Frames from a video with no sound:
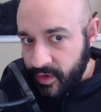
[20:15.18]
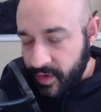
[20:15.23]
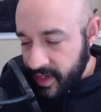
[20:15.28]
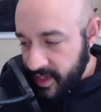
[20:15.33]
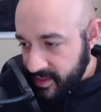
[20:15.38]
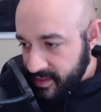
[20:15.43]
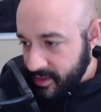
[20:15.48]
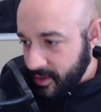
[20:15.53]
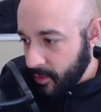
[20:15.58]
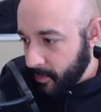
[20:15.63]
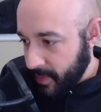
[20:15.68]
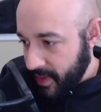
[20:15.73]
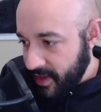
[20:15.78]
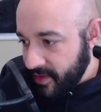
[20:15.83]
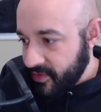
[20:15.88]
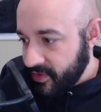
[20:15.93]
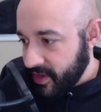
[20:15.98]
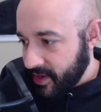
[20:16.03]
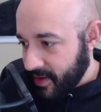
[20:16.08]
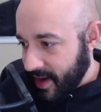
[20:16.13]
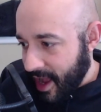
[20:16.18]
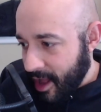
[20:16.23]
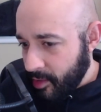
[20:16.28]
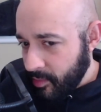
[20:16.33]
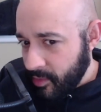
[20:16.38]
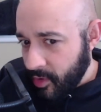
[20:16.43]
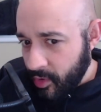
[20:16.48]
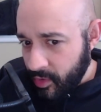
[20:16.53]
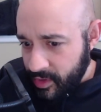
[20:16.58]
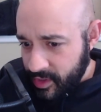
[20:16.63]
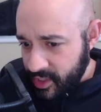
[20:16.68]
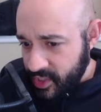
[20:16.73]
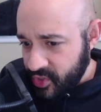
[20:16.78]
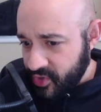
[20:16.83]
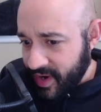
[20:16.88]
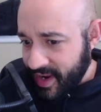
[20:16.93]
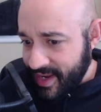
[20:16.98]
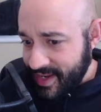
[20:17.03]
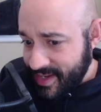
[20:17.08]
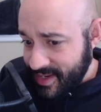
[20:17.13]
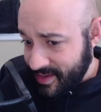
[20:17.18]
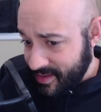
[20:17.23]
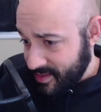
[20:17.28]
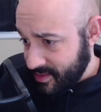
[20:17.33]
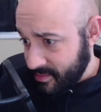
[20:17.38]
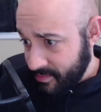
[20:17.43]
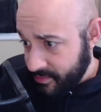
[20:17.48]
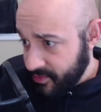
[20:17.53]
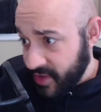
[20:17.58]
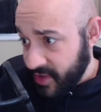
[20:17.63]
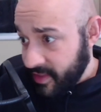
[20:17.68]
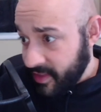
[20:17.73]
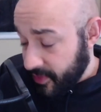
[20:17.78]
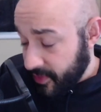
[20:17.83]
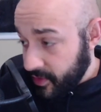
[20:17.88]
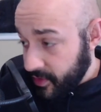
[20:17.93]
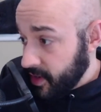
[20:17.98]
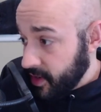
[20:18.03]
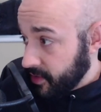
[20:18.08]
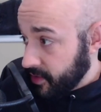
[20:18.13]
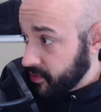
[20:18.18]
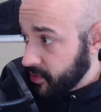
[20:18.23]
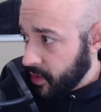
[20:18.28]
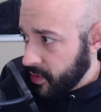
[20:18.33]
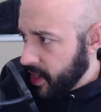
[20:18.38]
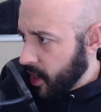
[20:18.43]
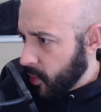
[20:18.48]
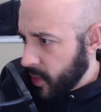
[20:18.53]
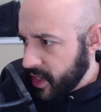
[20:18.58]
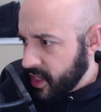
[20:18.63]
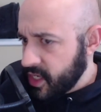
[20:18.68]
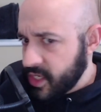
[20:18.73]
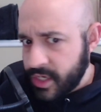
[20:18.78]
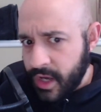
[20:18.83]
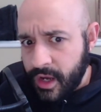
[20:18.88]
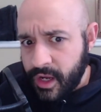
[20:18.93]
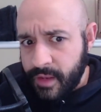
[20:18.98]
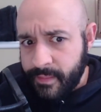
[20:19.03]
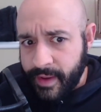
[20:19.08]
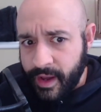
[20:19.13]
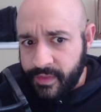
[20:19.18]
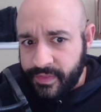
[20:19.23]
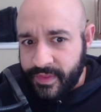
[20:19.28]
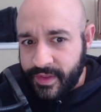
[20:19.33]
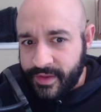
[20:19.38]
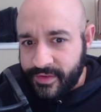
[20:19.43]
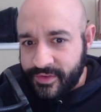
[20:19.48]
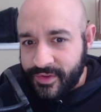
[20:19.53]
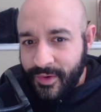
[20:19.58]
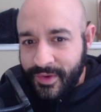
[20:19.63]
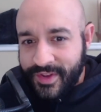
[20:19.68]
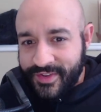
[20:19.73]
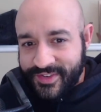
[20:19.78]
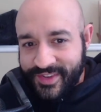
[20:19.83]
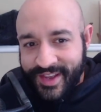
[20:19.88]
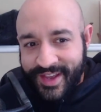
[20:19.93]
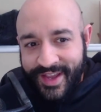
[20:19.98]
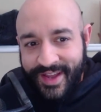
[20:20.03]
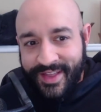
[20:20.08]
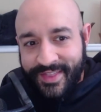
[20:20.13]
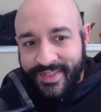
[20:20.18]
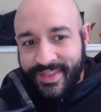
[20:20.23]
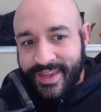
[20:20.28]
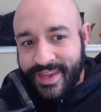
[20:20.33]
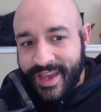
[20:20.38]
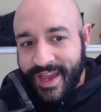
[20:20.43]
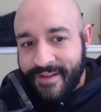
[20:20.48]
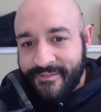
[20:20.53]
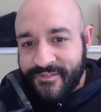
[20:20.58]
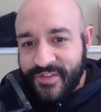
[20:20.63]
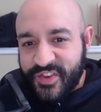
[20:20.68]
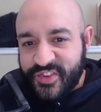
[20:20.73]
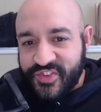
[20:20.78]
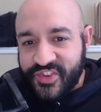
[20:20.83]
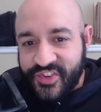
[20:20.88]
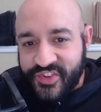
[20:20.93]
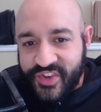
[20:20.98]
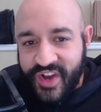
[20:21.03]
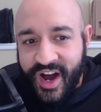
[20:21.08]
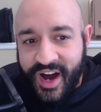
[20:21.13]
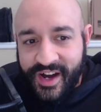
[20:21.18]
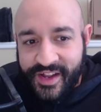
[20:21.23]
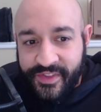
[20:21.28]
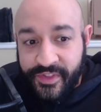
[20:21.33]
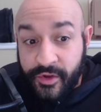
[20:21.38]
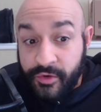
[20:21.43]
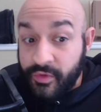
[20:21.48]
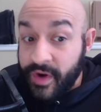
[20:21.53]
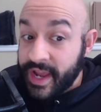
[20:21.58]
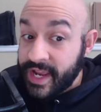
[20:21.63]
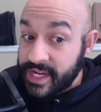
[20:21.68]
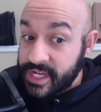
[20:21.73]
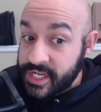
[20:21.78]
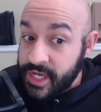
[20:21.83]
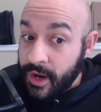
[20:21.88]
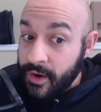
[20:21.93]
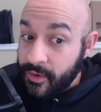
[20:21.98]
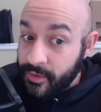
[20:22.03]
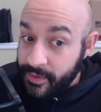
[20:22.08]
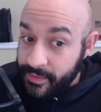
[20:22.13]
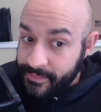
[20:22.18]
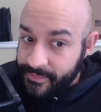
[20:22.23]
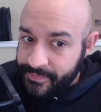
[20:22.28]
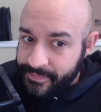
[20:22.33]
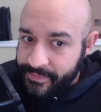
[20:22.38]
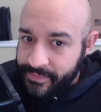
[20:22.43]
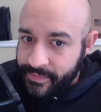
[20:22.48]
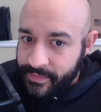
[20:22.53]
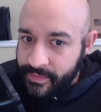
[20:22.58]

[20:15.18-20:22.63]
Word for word: There is no peace here. Al Mohler is trying to say that there is. Oh yeah, we can talk about this. Notice the emphasis on the right tone.